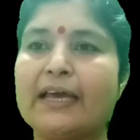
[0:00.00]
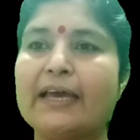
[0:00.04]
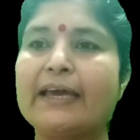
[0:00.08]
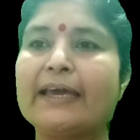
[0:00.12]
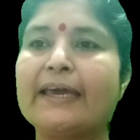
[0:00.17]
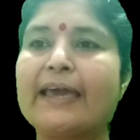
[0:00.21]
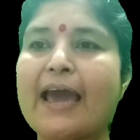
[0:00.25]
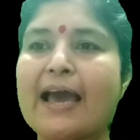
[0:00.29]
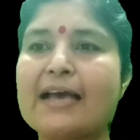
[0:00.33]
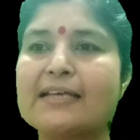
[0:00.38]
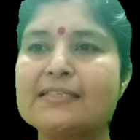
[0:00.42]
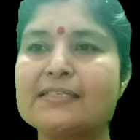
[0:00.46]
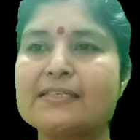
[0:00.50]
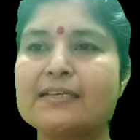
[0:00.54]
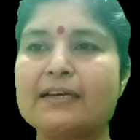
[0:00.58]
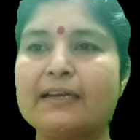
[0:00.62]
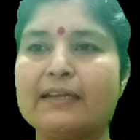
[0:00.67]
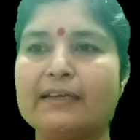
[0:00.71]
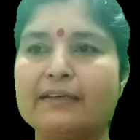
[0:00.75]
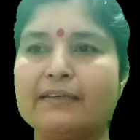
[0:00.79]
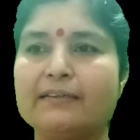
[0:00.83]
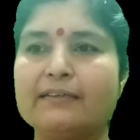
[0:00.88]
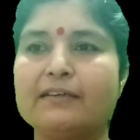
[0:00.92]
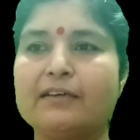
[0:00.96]

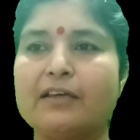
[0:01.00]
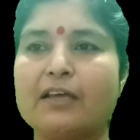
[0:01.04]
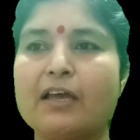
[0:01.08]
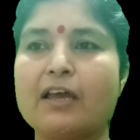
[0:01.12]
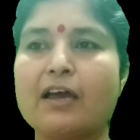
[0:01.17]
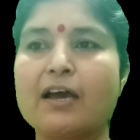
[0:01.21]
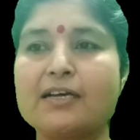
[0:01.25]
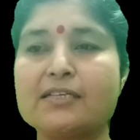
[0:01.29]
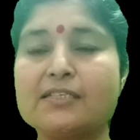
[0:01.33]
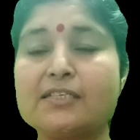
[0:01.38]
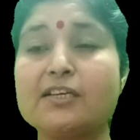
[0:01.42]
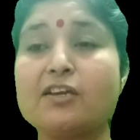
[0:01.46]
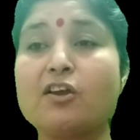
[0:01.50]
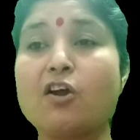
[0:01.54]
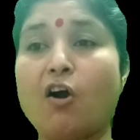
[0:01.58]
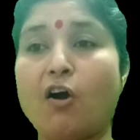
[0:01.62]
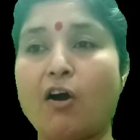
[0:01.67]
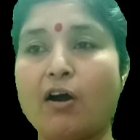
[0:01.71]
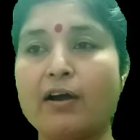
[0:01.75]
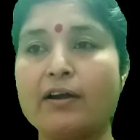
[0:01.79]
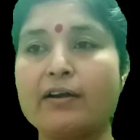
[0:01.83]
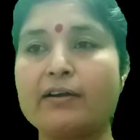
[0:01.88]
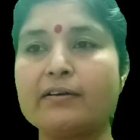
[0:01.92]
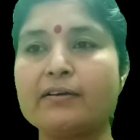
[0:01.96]
Ghastly, causing
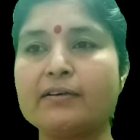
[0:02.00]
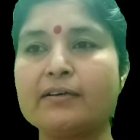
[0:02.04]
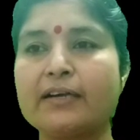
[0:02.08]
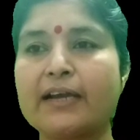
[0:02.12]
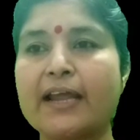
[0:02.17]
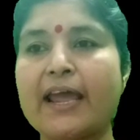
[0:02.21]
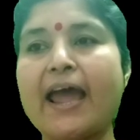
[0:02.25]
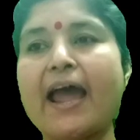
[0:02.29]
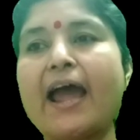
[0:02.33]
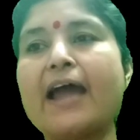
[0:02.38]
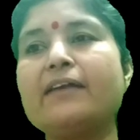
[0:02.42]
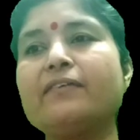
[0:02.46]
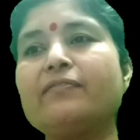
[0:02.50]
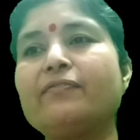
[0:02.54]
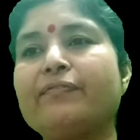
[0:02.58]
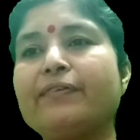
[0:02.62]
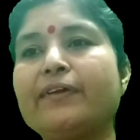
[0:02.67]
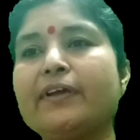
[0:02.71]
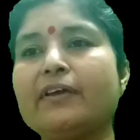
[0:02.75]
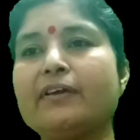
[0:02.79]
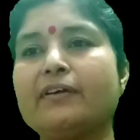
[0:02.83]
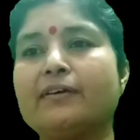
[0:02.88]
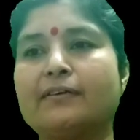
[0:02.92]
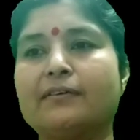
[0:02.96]
horror and
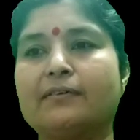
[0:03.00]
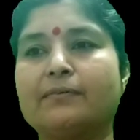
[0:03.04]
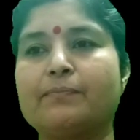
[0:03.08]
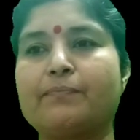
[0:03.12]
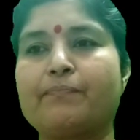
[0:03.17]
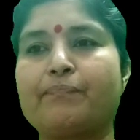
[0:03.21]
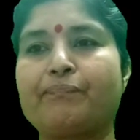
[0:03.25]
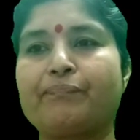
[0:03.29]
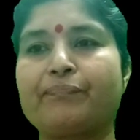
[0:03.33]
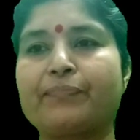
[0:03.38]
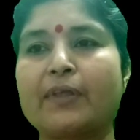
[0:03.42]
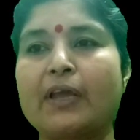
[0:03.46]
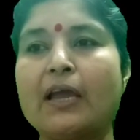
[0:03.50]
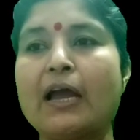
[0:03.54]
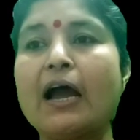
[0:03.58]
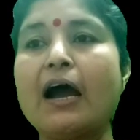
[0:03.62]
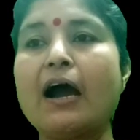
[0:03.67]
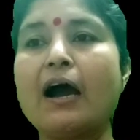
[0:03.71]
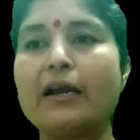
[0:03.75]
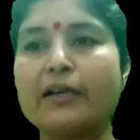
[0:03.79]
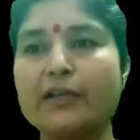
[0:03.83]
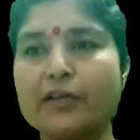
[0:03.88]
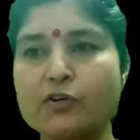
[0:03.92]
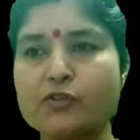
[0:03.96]
fear.
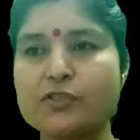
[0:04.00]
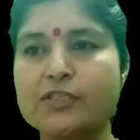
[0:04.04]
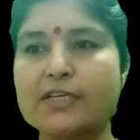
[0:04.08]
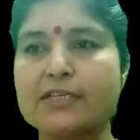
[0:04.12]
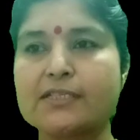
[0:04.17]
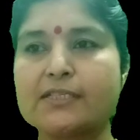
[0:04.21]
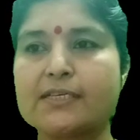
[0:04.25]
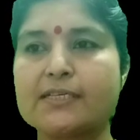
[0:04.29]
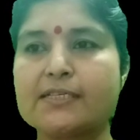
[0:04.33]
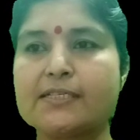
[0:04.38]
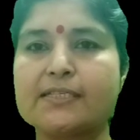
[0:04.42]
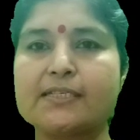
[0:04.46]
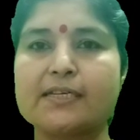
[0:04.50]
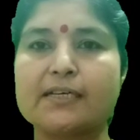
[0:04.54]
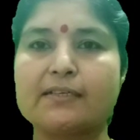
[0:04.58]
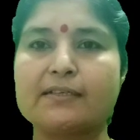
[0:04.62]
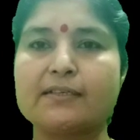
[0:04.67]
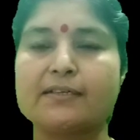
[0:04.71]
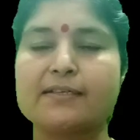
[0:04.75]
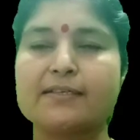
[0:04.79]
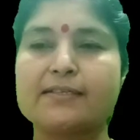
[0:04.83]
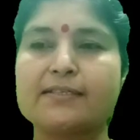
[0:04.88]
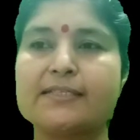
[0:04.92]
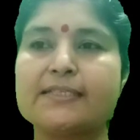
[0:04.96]

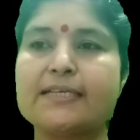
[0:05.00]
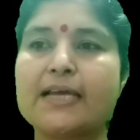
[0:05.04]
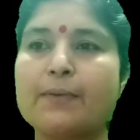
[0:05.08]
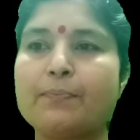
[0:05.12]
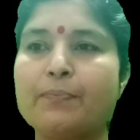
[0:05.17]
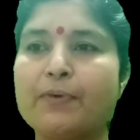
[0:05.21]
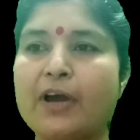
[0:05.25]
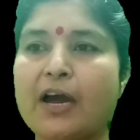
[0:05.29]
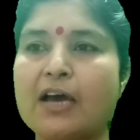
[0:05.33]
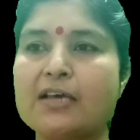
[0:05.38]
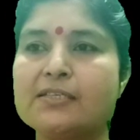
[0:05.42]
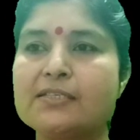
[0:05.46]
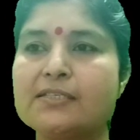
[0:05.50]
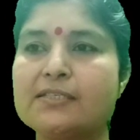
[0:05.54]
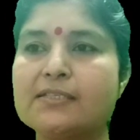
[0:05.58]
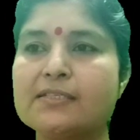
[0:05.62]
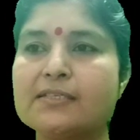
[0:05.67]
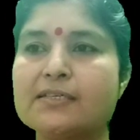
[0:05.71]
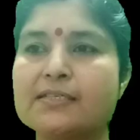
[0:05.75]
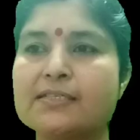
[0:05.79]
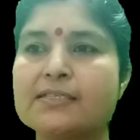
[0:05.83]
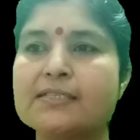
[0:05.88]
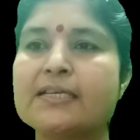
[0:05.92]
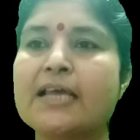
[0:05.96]
Autosuggestion,
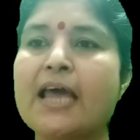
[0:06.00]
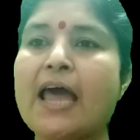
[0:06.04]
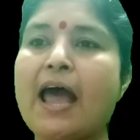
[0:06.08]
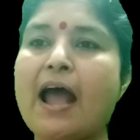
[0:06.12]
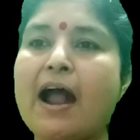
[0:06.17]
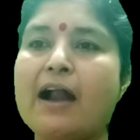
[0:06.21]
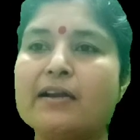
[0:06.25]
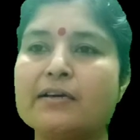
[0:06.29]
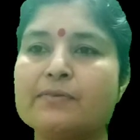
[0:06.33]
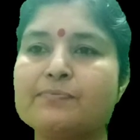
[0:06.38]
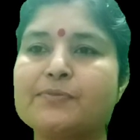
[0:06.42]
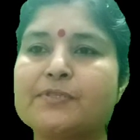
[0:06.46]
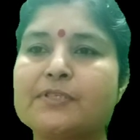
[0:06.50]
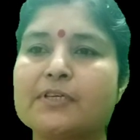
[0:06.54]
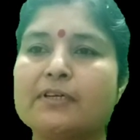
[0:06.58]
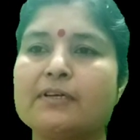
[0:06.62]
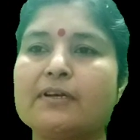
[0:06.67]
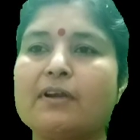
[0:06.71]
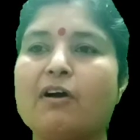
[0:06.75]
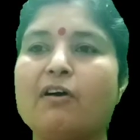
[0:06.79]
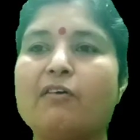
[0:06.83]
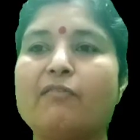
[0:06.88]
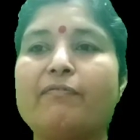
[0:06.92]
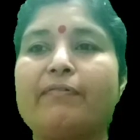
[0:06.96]
subconscious
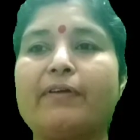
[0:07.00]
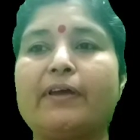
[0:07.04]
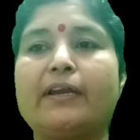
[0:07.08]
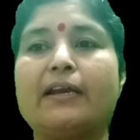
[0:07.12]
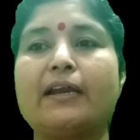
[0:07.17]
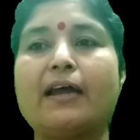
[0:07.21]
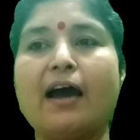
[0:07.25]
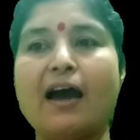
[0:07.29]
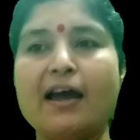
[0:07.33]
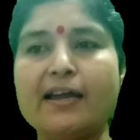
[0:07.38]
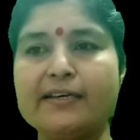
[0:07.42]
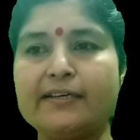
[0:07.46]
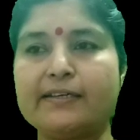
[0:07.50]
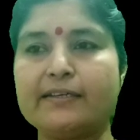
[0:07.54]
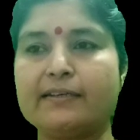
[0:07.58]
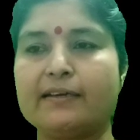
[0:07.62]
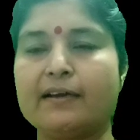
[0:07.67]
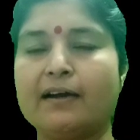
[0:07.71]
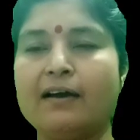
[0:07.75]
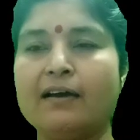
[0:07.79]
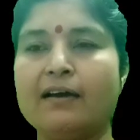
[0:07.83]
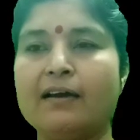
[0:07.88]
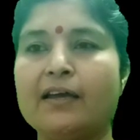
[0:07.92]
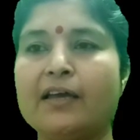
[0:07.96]
adoption of an
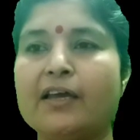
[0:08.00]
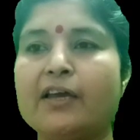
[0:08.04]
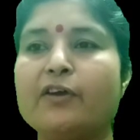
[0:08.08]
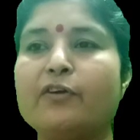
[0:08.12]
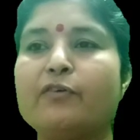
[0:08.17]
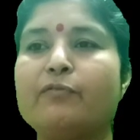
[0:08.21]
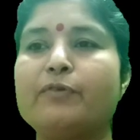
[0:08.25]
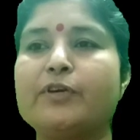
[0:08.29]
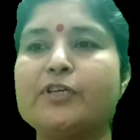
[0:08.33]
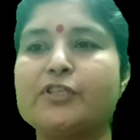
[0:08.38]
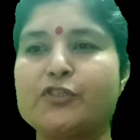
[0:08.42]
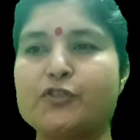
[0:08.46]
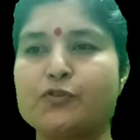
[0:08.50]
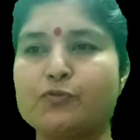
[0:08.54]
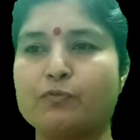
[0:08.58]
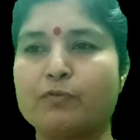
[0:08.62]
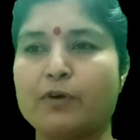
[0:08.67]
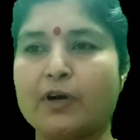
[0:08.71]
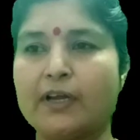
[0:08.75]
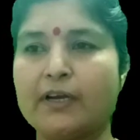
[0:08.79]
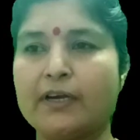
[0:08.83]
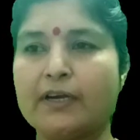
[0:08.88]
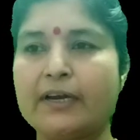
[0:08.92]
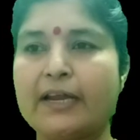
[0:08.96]
idea which
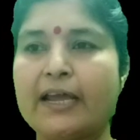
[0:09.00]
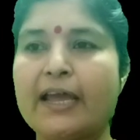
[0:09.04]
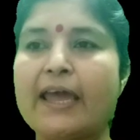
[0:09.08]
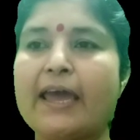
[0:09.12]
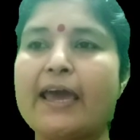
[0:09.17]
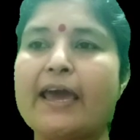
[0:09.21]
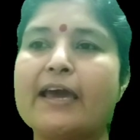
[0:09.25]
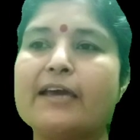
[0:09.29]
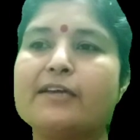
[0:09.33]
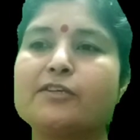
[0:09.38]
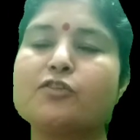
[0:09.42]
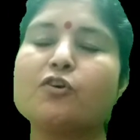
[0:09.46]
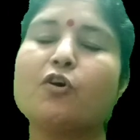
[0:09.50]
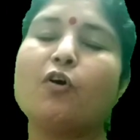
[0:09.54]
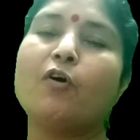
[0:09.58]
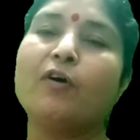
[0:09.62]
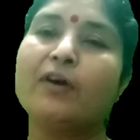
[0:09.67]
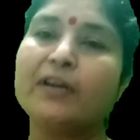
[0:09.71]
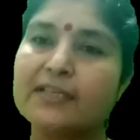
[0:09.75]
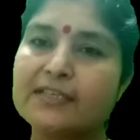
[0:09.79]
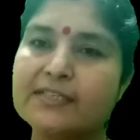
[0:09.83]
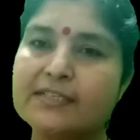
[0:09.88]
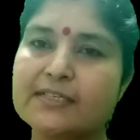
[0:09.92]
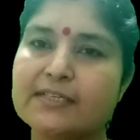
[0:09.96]
one has
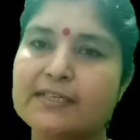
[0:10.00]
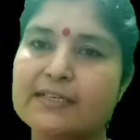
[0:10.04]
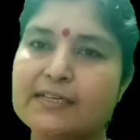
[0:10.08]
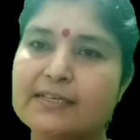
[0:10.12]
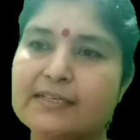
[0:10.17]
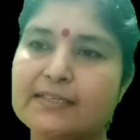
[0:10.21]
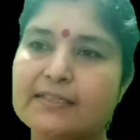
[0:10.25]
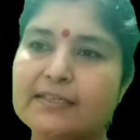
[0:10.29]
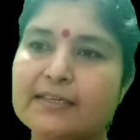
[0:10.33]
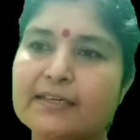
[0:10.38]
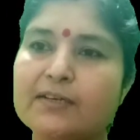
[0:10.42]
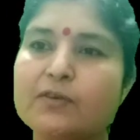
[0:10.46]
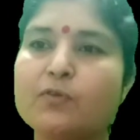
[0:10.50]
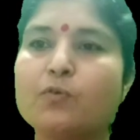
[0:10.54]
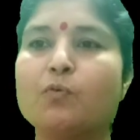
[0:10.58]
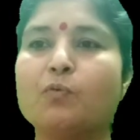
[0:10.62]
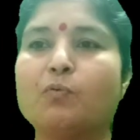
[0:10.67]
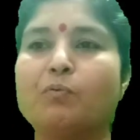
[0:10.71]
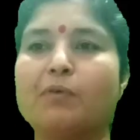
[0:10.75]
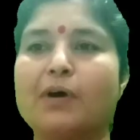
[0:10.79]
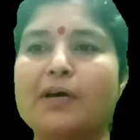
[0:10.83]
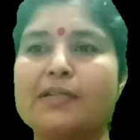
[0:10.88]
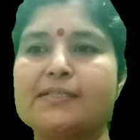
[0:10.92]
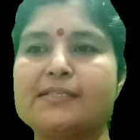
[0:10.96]
originated
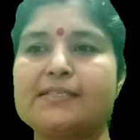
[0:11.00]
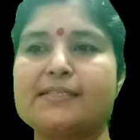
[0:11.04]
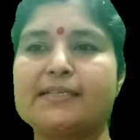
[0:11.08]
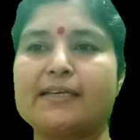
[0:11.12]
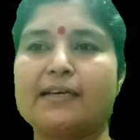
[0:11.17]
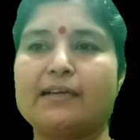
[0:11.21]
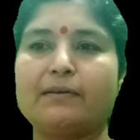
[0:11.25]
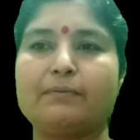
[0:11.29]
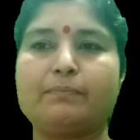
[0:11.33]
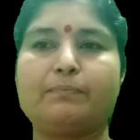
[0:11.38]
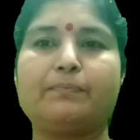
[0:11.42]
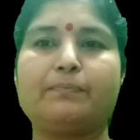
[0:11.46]
oneself.